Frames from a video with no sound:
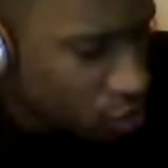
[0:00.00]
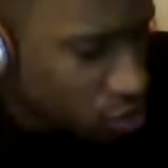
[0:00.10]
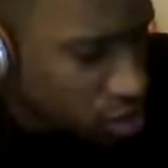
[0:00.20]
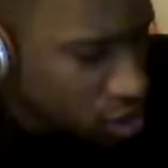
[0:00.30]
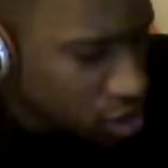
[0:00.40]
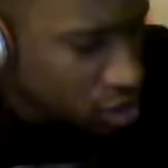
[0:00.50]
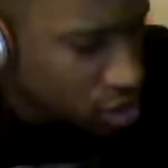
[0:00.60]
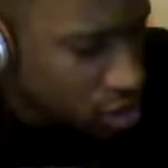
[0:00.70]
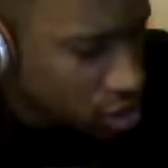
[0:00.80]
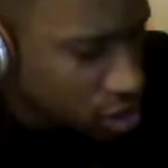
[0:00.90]
Fold
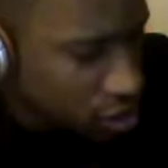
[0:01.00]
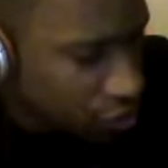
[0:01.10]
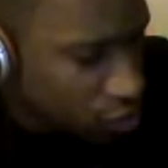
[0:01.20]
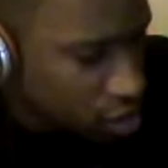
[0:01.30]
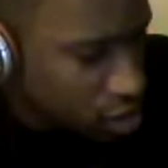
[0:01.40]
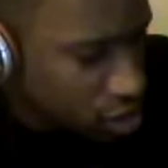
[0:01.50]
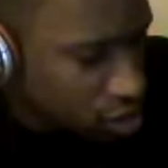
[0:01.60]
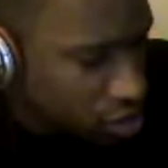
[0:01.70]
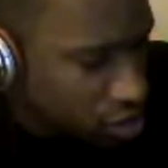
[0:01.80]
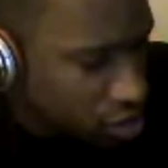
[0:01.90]
the fold the
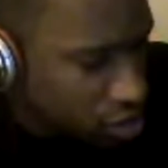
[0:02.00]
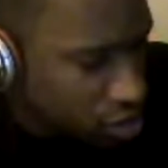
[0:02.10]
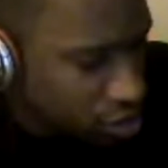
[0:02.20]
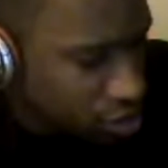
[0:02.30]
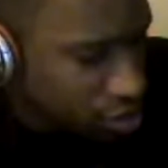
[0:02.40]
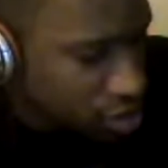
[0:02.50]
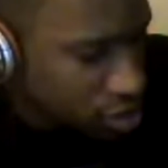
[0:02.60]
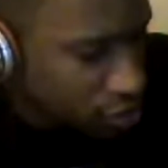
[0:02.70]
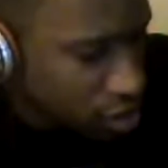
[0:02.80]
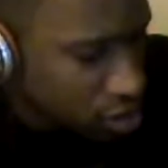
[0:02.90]
insert
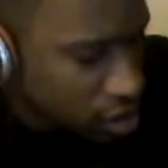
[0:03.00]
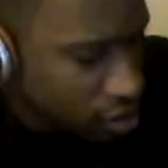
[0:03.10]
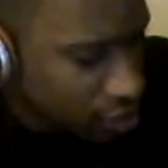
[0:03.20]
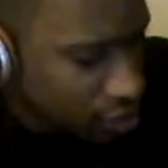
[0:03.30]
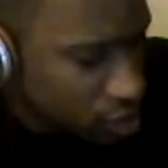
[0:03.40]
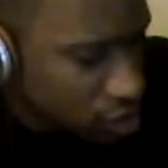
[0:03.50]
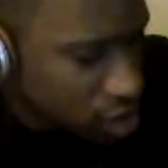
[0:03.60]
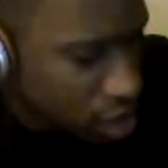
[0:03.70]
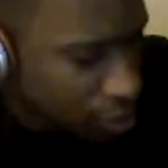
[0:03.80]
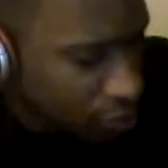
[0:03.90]
to create the
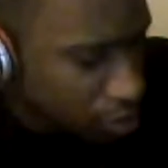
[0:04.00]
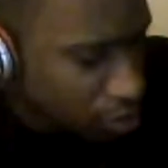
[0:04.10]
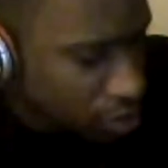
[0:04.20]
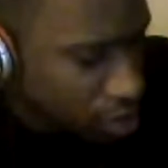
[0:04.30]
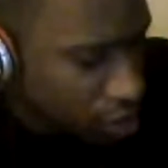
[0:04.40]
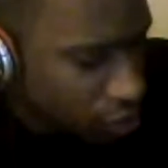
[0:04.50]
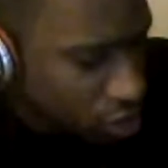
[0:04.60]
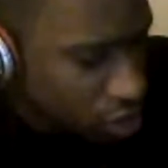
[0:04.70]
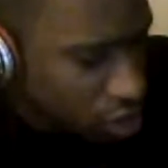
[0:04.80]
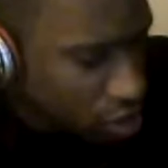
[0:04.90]
top of
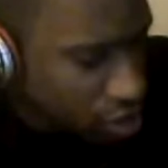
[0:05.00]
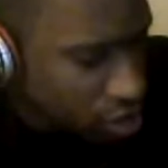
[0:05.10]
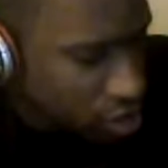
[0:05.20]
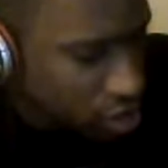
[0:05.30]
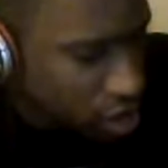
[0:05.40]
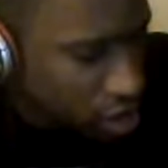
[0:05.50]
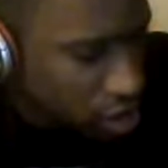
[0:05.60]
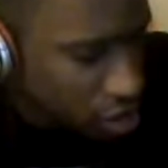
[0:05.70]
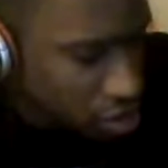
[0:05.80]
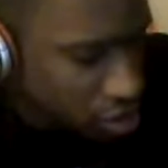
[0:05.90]
the card,
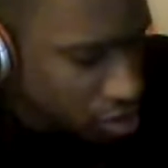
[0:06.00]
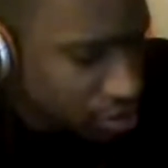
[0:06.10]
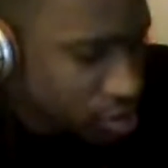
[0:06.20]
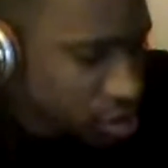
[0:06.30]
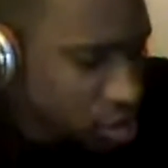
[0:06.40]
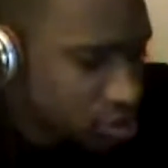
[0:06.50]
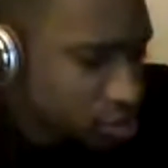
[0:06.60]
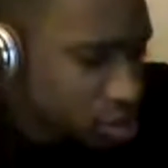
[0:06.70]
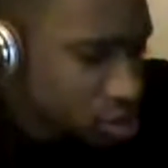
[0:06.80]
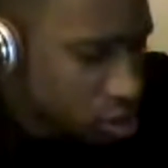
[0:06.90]
and then ta-da!
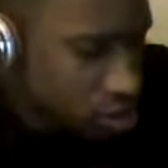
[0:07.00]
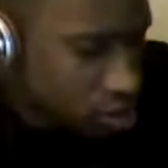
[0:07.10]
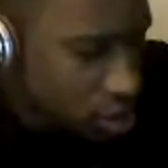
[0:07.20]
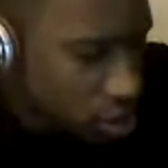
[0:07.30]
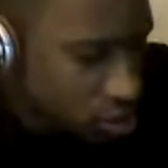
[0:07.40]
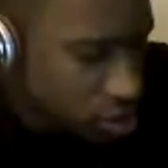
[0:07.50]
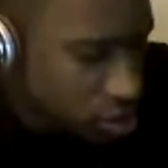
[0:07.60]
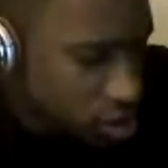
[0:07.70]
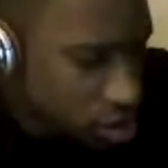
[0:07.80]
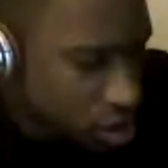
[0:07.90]
Three custom
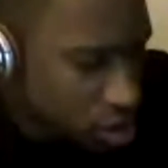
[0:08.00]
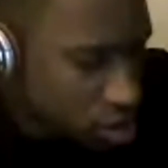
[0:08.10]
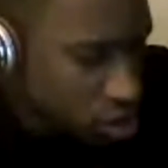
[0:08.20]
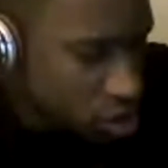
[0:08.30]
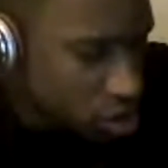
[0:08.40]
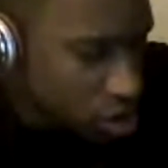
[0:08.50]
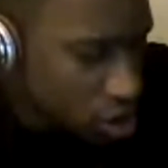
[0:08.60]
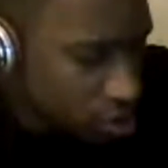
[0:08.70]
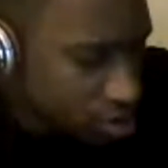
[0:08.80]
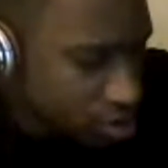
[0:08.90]
colors.
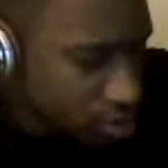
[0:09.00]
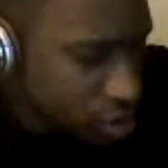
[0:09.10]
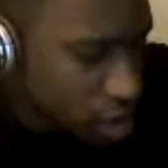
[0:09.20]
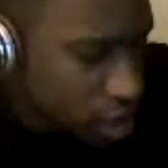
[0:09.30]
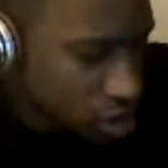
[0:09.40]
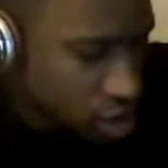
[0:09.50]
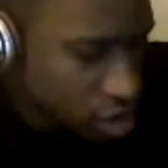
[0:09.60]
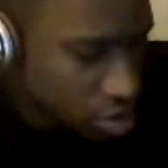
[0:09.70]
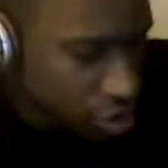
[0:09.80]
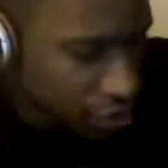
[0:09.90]

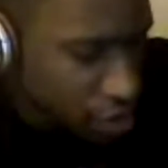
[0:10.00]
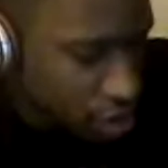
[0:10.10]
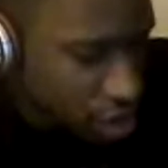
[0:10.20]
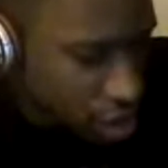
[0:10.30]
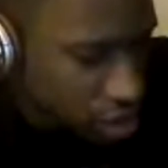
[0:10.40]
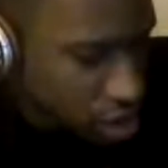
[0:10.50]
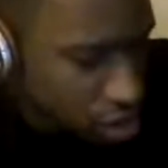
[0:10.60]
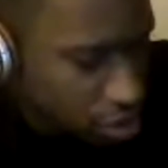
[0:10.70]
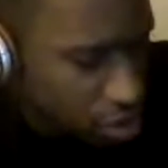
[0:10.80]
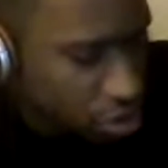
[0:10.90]
Hashtag speed red,
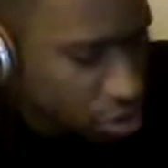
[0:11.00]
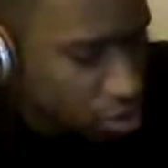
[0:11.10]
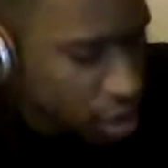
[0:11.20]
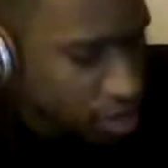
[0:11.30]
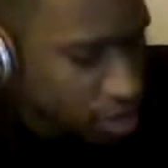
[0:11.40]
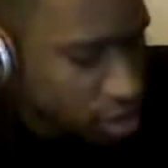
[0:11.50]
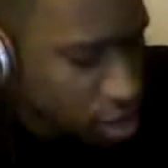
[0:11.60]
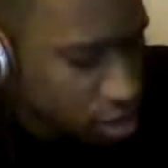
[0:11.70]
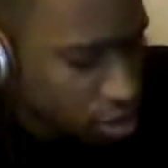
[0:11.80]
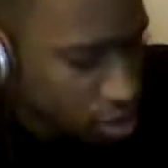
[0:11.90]
hashtag speed blue, and
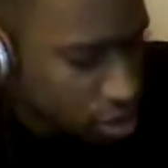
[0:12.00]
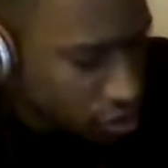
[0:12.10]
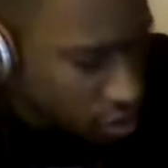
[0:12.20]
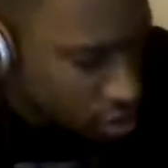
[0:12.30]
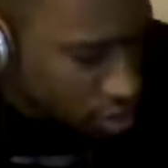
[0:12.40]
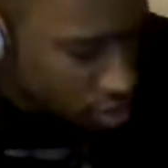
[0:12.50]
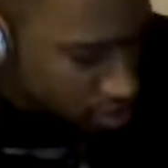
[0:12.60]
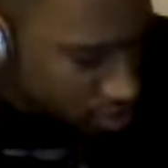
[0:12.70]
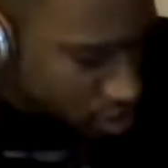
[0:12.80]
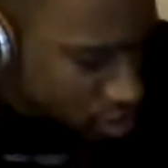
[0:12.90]
hashtag speed
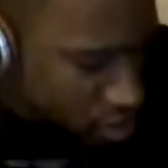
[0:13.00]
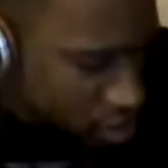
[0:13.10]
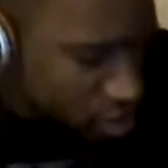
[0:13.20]
green.